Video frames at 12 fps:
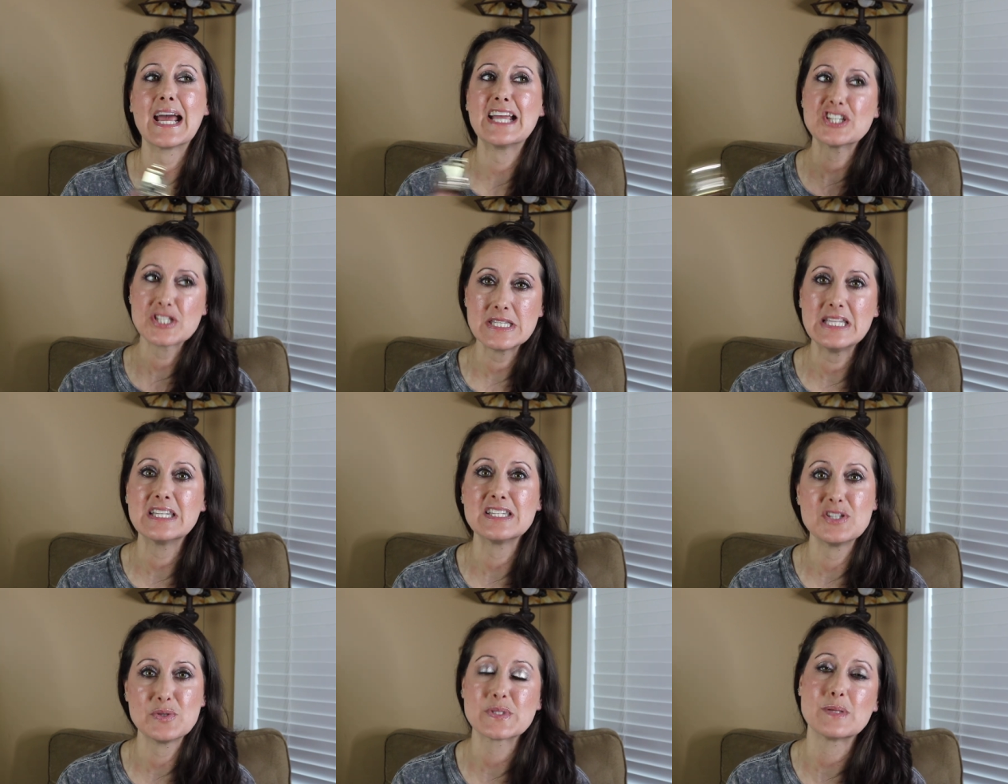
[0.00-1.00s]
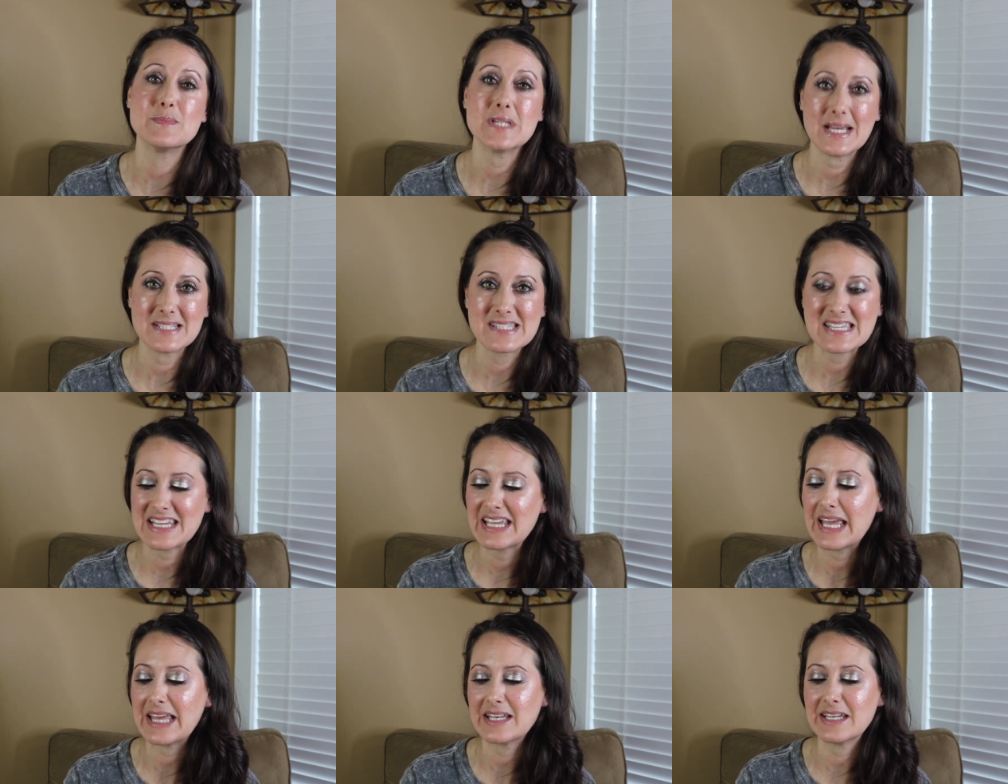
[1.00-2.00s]
I just need to do some
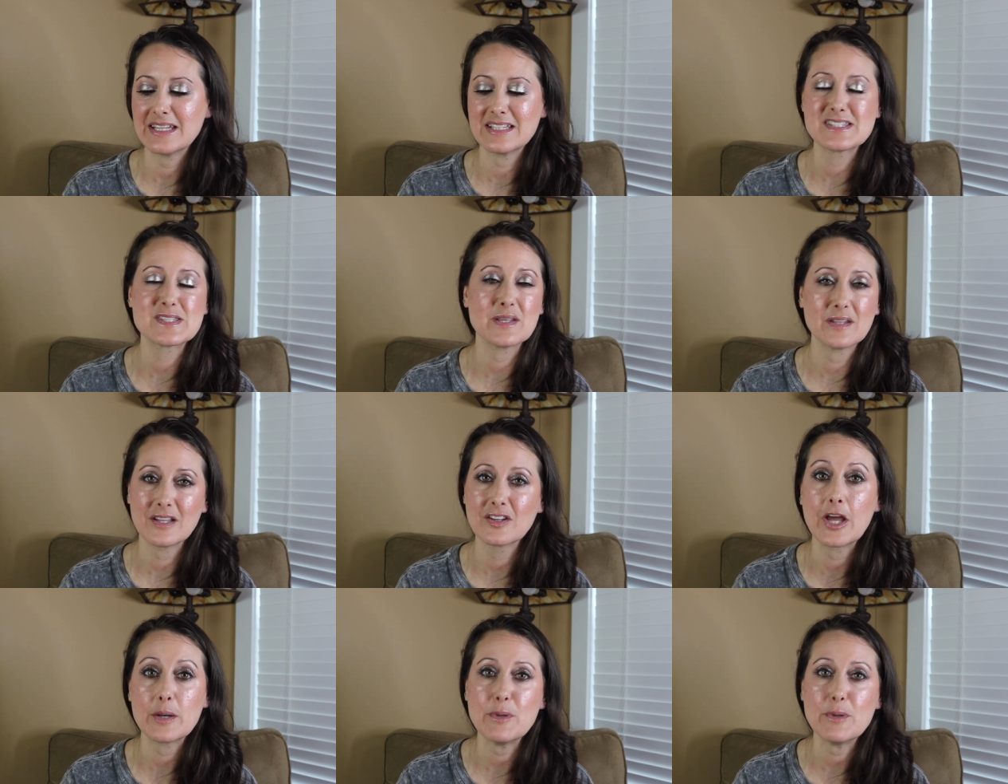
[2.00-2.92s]
testing and a lot of